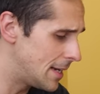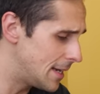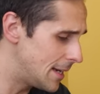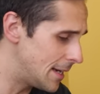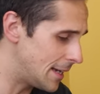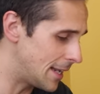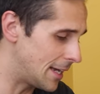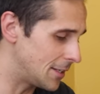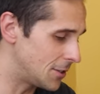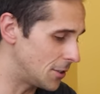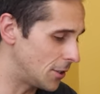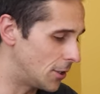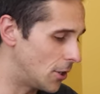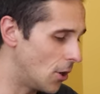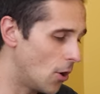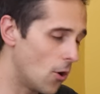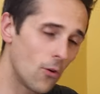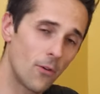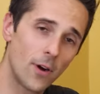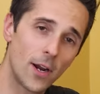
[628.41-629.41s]
it has a
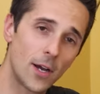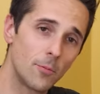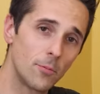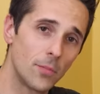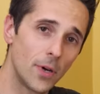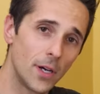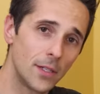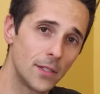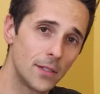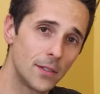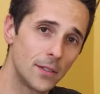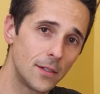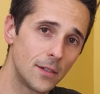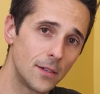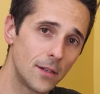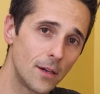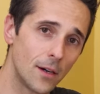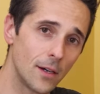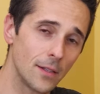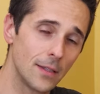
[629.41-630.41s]
go around button
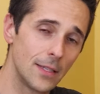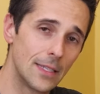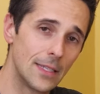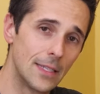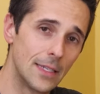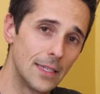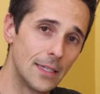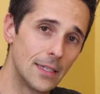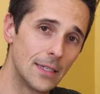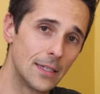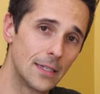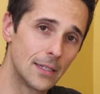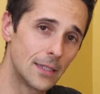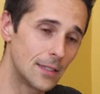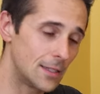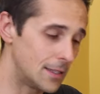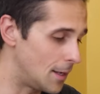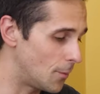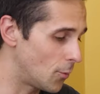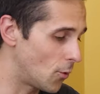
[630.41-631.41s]
on the
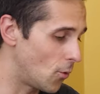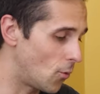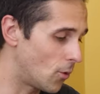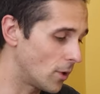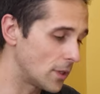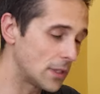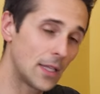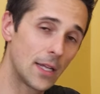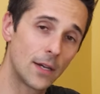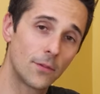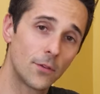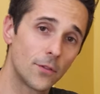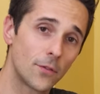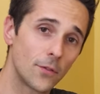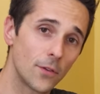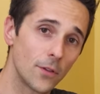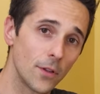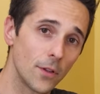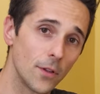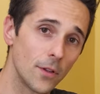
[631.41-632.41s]
number one lever
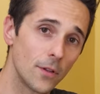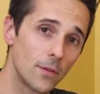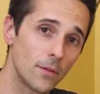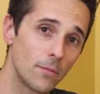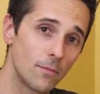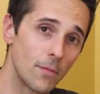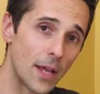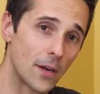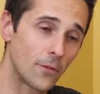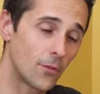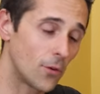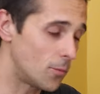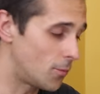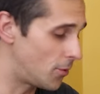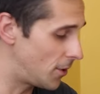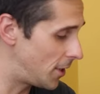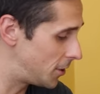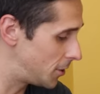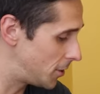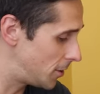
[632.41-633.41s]
for the manifold
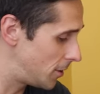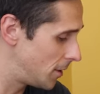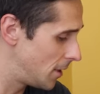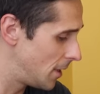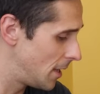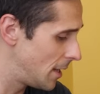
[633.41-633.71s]
pressure.